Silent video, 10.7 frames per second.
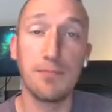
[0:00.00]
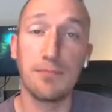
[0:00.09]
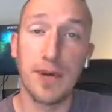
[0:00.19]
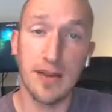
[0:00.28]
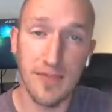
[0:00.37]

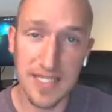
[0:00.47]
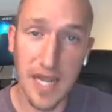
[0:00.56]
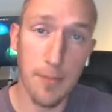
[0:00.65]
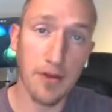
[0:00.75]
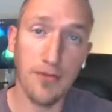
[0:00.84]
But if it's
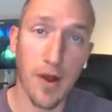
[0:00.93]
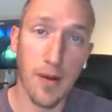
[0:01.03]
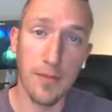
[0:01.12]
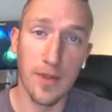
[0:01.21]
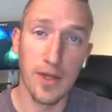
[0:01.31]
coming
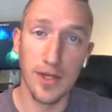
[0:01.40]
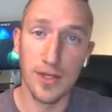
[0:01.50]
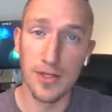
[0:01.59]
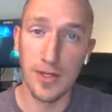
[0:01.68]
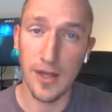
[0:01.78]
from
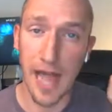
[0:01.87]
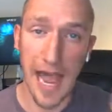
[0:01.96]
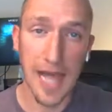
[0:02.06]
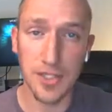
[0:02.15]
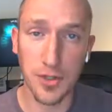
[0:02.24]

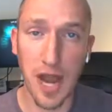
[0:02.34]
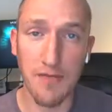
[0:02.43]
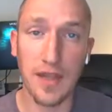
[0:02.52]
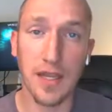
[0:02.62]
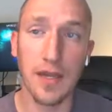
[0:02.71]
ads
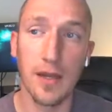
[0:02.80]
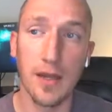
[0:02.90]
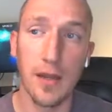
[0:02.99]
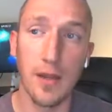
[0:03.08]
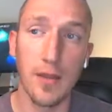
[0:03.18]
traffic,
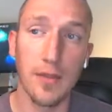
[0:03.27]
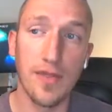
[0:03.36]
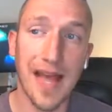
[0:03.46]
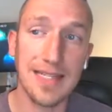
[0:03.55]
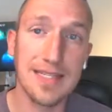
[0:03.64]

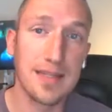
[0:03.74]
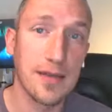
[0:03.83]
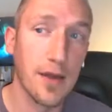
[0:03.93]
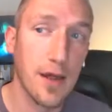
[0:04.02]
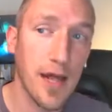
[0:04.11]
that's
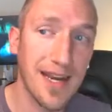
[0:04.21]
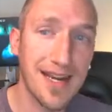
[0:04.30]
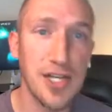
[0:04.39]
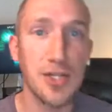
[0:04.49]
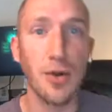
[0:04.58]
an
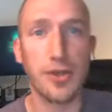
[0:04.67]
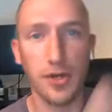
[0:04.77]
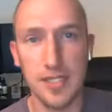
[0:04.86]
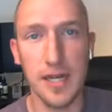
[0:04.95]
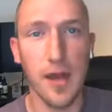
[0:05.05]
additional
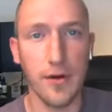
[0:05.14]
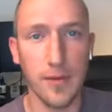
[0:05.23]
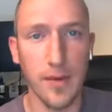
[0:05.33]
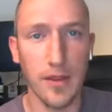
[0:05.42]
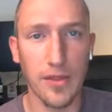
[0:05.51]
$1,300 a
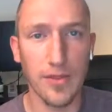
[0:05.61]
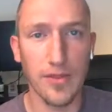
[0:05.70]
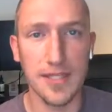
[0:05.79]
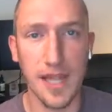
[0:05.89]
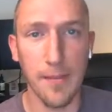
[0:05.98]
month
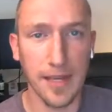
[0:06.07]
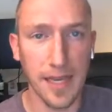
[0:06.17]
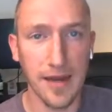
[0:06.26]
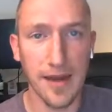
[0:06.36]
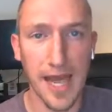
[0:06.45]
that's coming
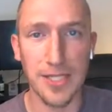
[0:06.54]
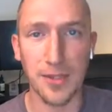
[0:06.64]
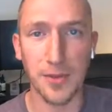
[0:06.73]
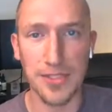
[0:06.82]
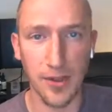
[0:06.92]
in as
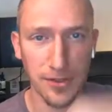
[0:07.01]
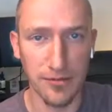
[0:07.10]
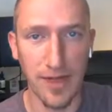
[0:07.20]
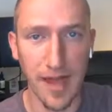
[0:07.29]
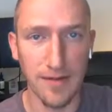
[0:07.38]
a result
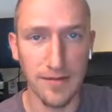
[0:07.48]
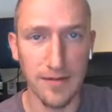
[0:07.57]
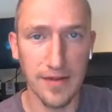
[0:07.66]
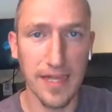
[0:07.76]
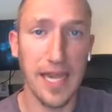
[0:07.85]
of that.
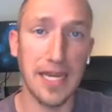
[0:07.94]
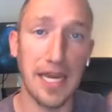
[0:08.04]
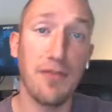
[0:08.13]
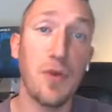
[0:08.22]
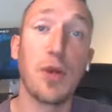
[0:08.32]
Again,
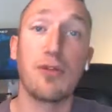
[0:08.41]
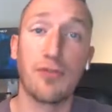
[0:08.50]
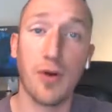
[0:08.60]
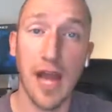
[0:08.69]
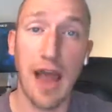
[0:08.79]
if you
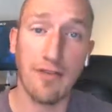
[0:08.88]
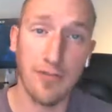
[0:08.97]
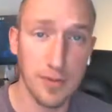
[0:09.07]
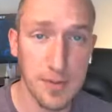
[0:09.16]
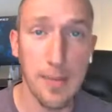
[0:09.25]
convert half
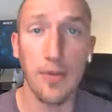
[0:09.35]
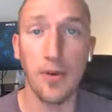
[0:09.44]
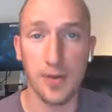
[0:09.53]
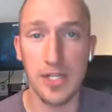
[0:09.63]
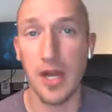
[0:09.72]
of those people
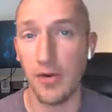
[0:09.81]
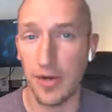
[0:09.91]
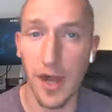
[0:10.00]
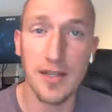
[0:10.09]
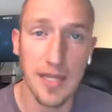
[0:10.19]
that reached out and
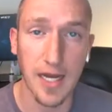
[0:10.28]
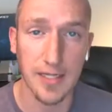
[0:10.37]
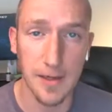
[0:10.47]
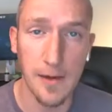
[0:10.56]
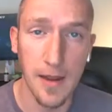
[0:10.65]

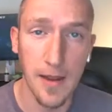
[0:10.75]
contacted.